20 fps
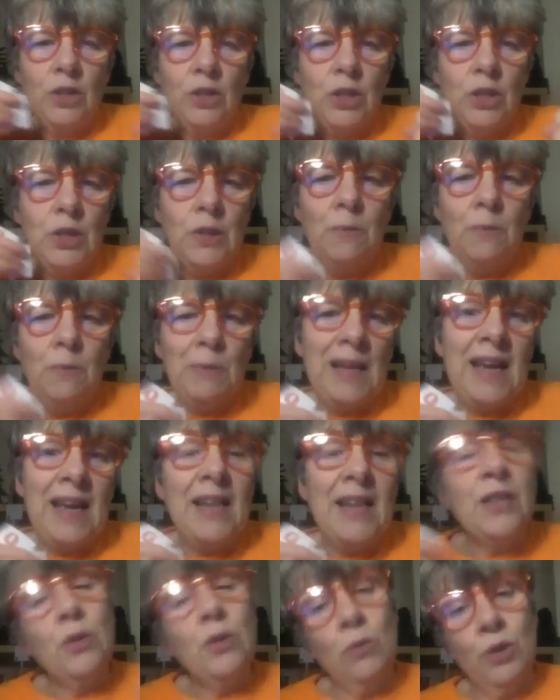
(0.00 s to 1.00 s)
2
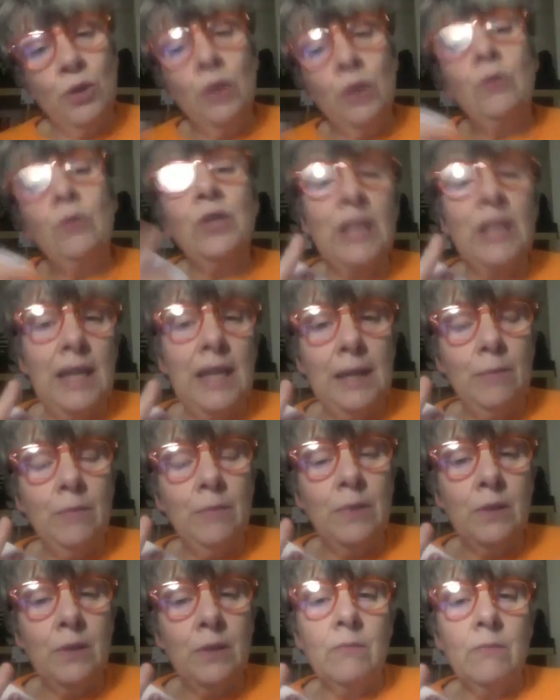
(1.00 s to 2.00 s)
players or 2
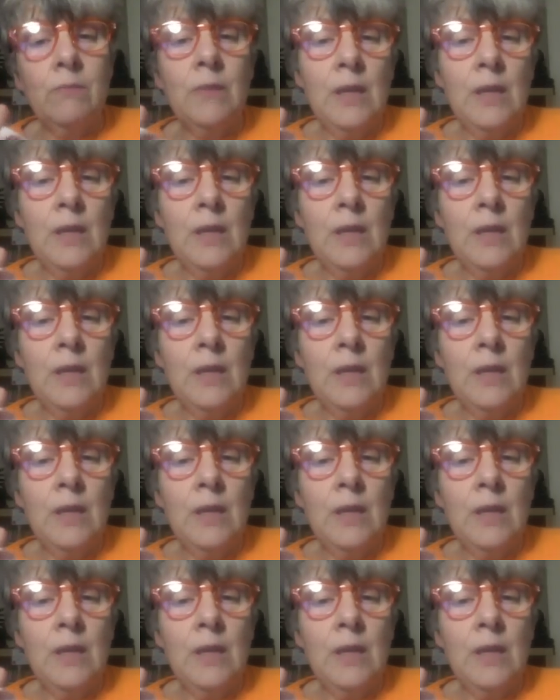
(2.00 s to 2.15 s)
teams,